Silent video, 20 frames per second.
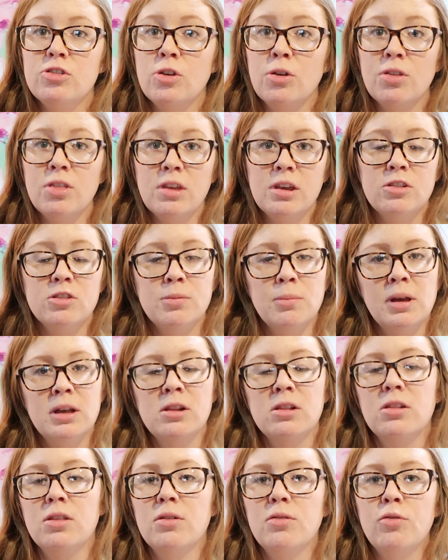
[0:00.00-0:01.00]
So this
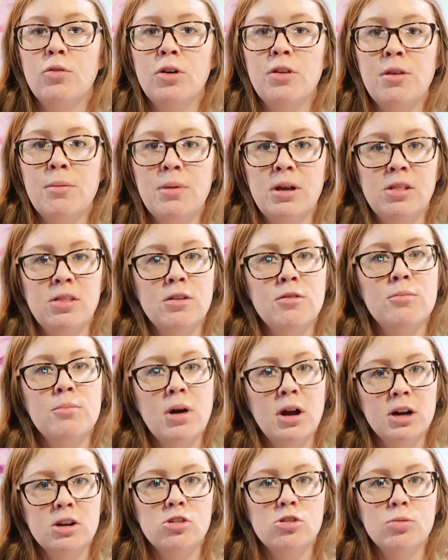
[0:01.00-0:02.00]
month, for the month of
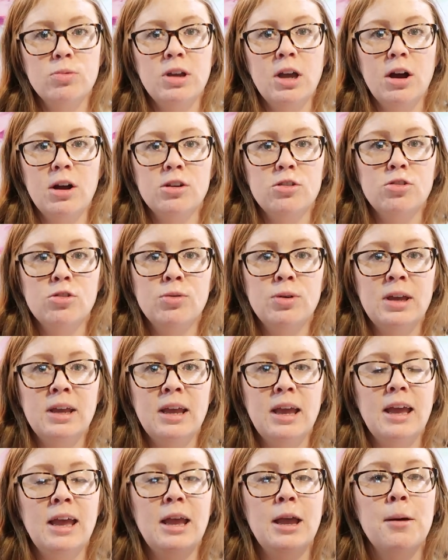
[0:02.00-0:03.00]
March, we are
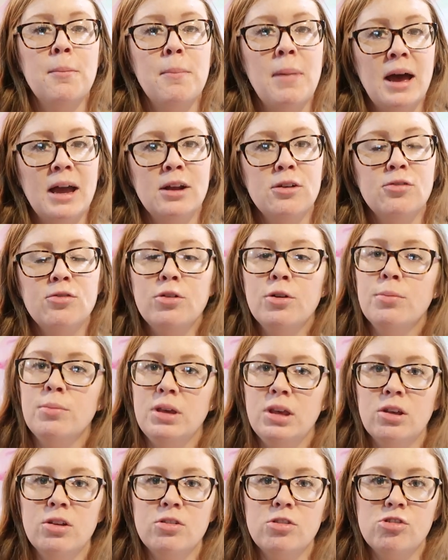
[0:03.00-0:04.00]
doing a mindful
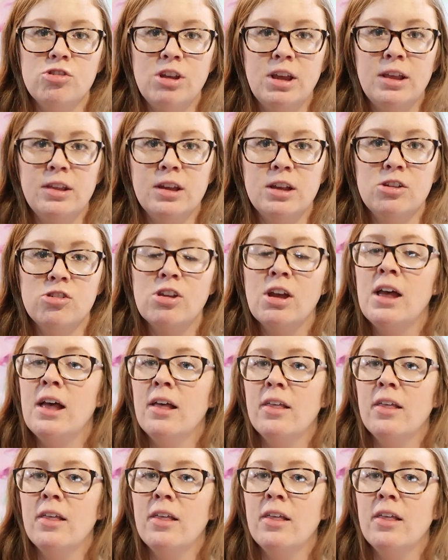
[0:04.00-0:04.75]
meals challenge.